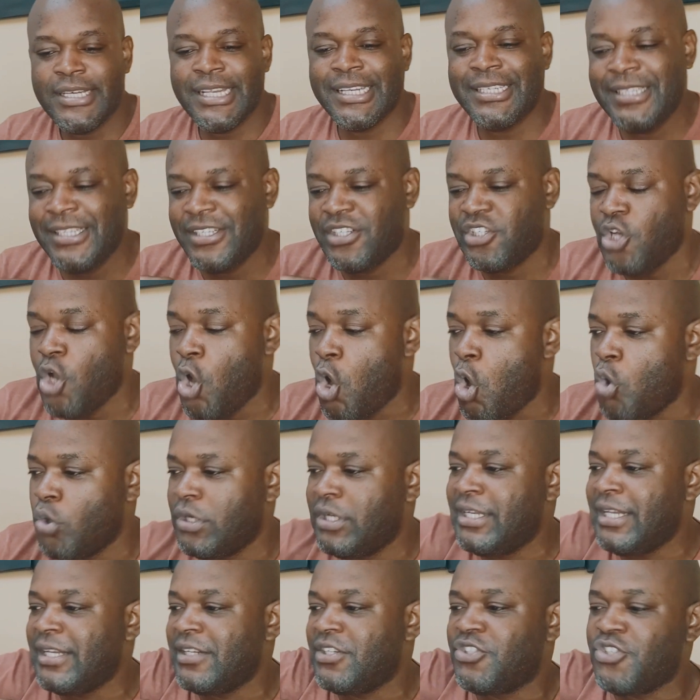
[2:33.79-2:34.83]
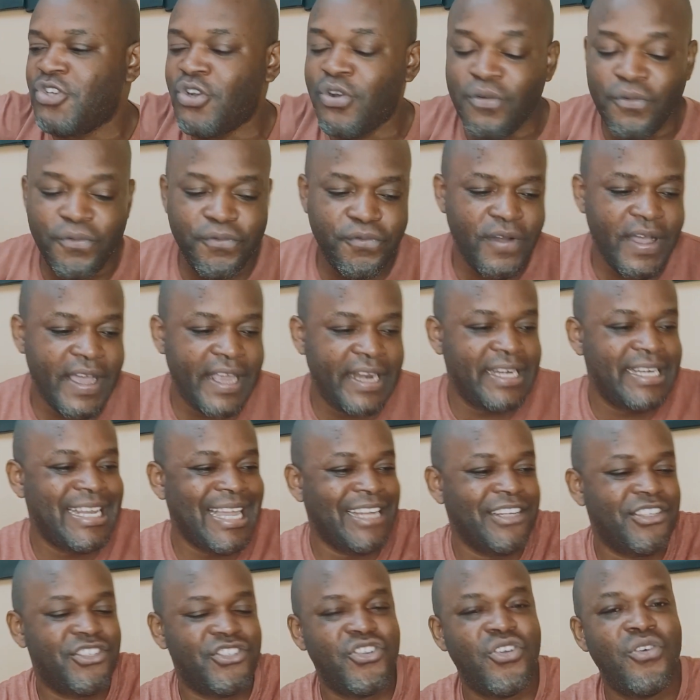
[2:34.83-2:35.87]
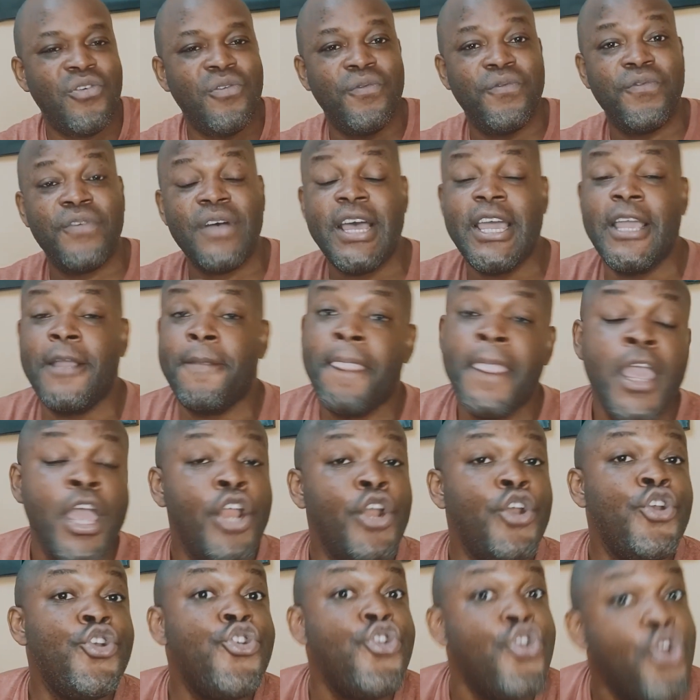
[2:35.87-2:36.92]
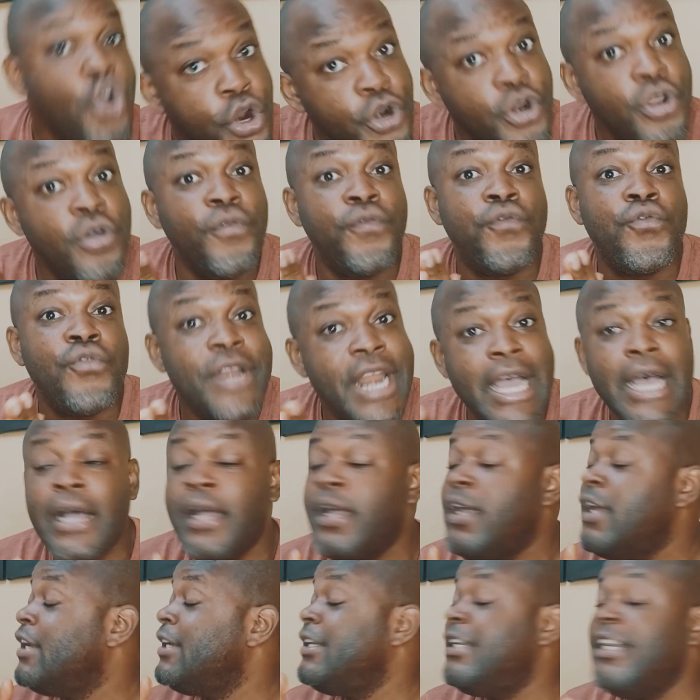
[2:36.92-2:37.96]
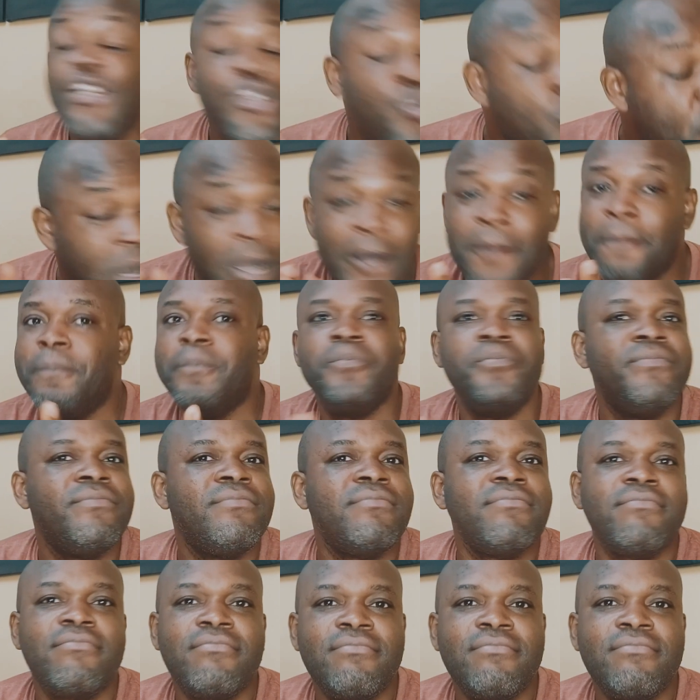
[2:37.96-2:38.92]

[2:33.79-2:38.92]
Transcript: This is a song. This song fine. That song fine. None of una the duam.